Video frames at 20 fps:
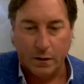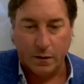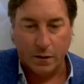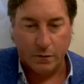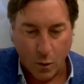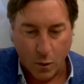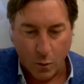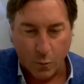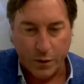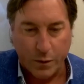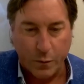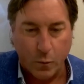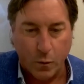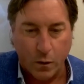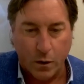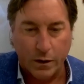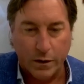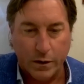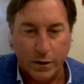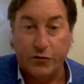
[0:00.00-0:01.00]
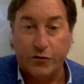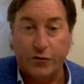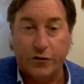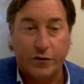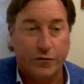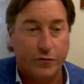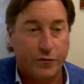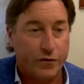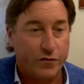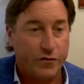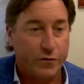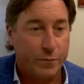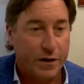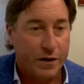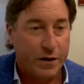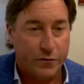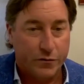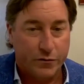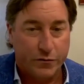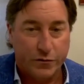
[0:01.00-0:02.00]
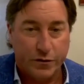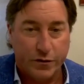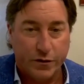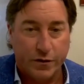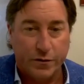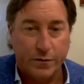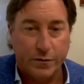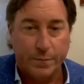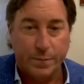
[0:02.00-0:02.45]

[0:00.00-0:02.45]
what we want junior construction managers to do.